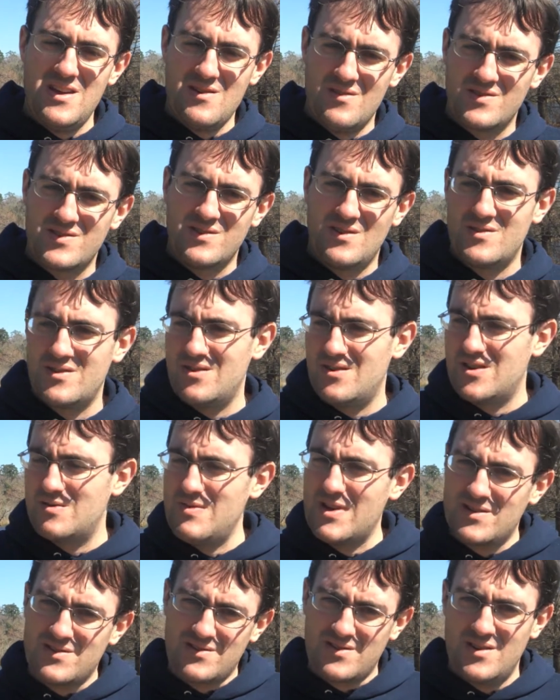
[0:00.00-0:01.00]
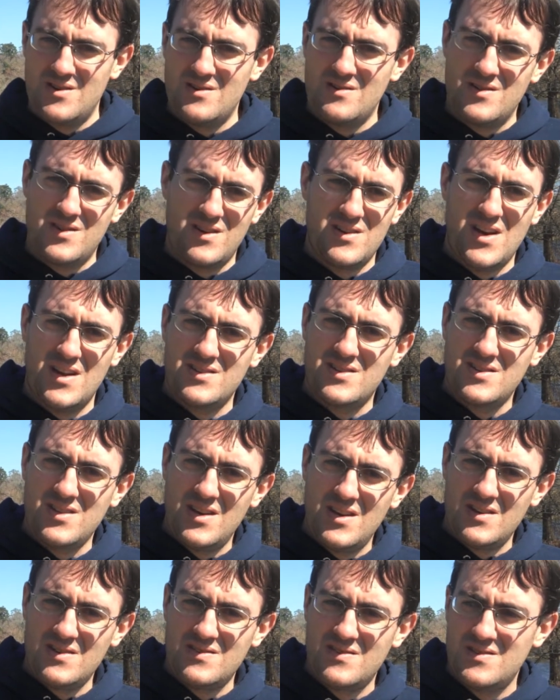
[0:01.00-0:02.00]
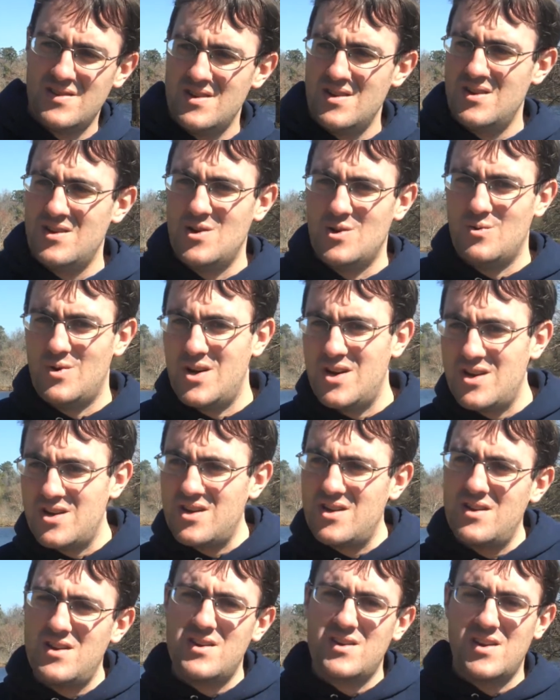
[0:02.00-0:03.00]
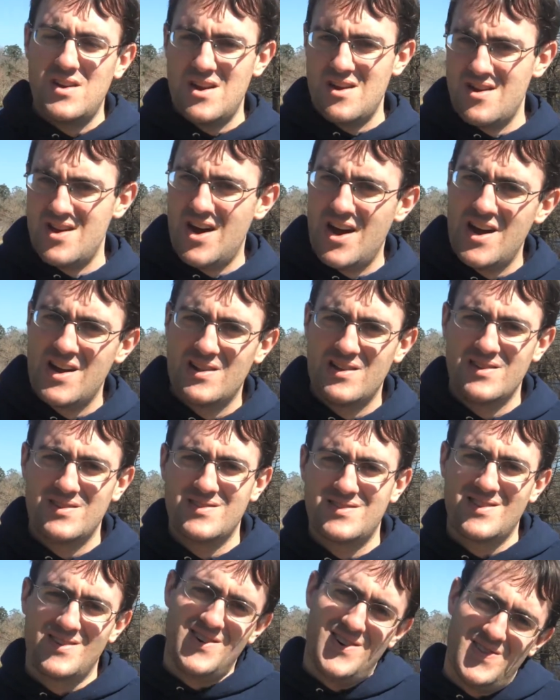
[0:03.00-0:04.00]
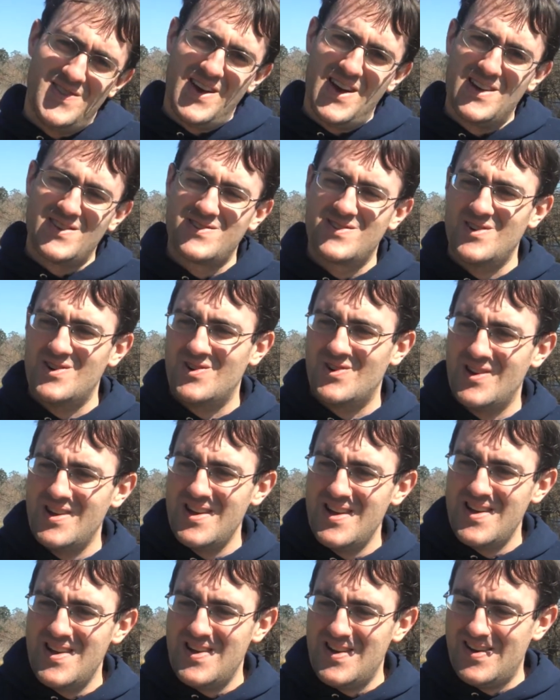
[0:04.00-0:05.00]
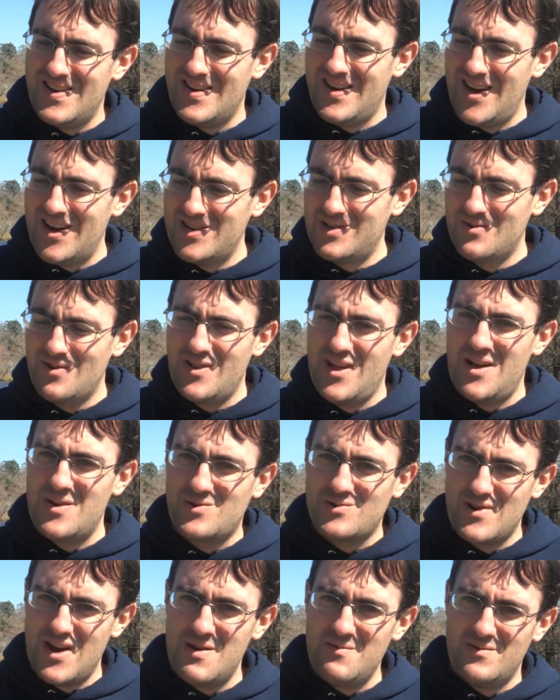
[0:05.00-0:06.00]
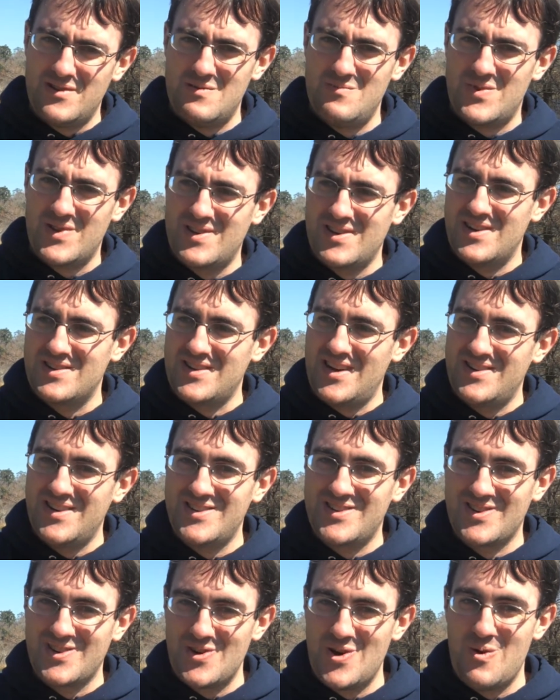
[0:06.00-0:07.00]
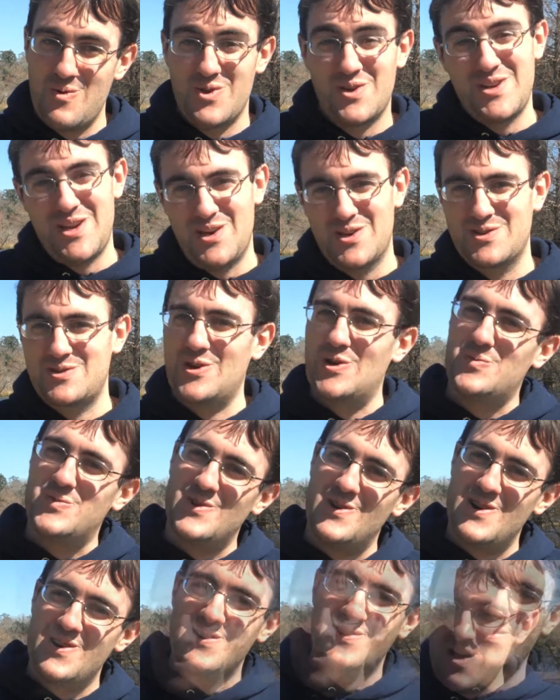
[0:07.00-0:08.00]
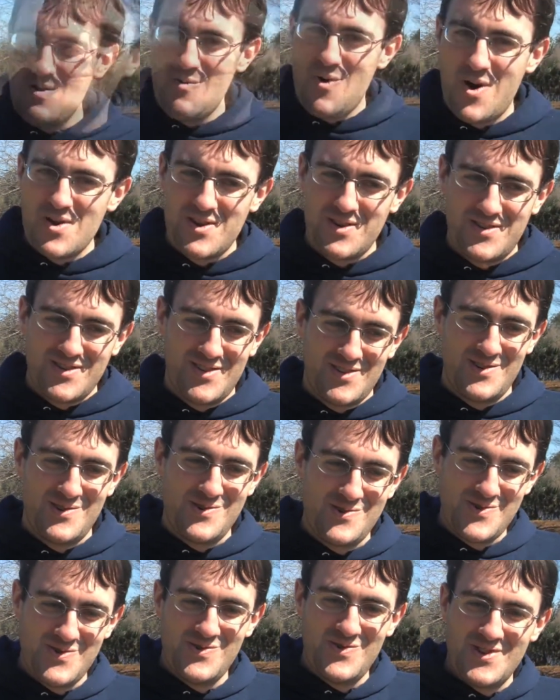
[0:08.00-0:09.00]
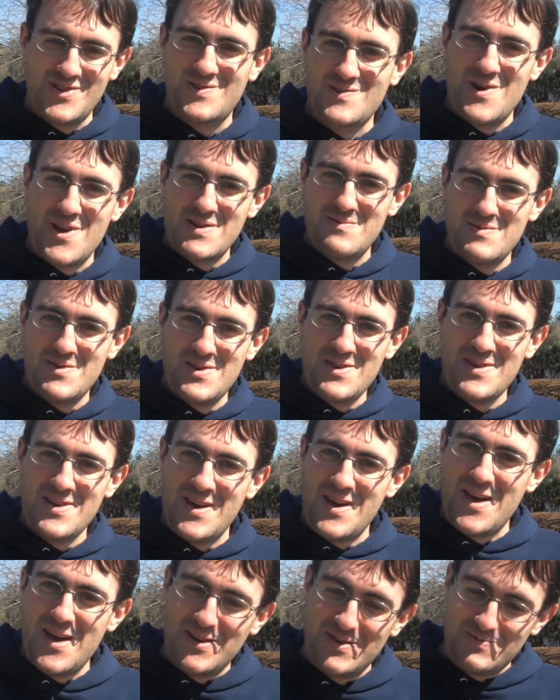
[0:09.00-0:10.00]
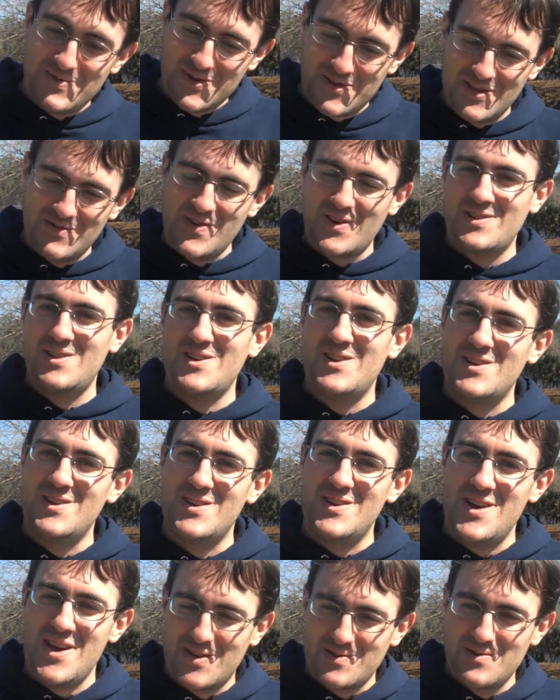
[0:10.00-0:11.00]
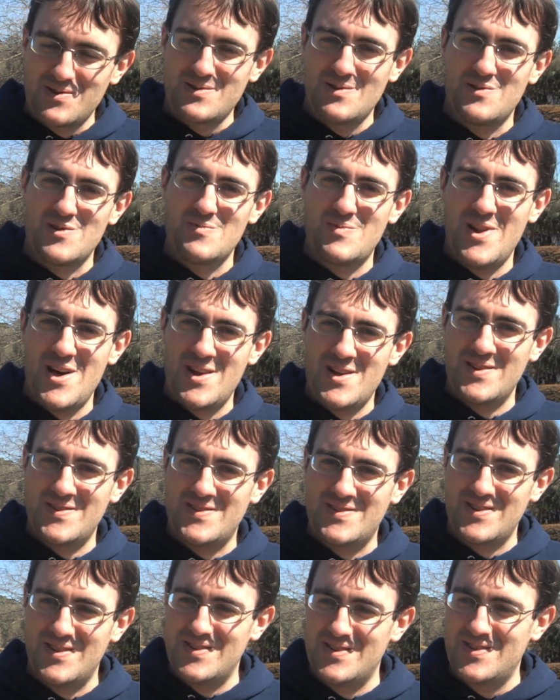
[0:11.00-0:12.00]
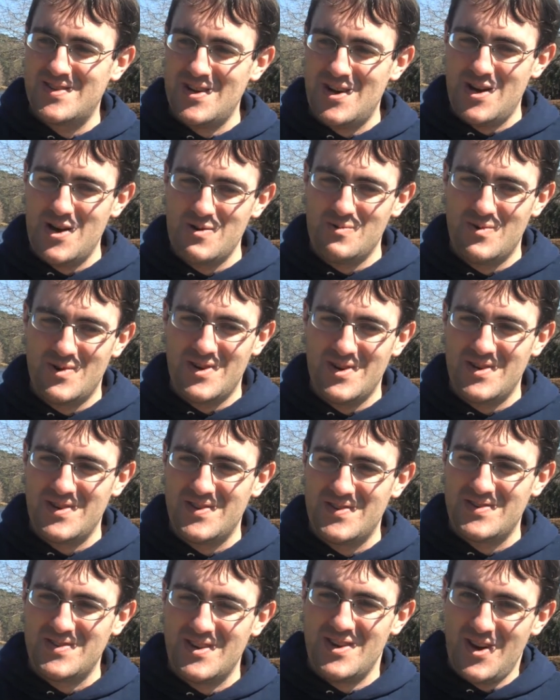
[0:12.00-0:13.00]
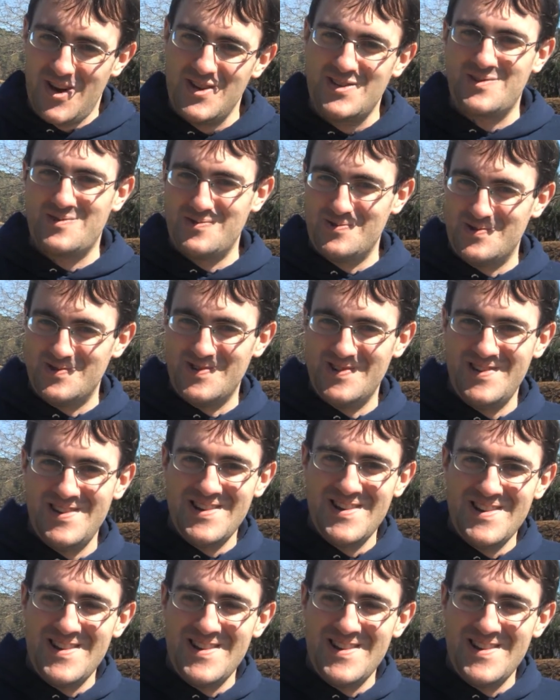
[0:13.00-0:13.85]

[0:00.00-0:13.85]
Arizona and New Mexico and the United States, Hawaii, Canary Islands, and all that. So uh, I do a lot of traveling because I need to go where the telescopes are. I wanted to do astronomy and specifically extrasolar planets since I was in high school.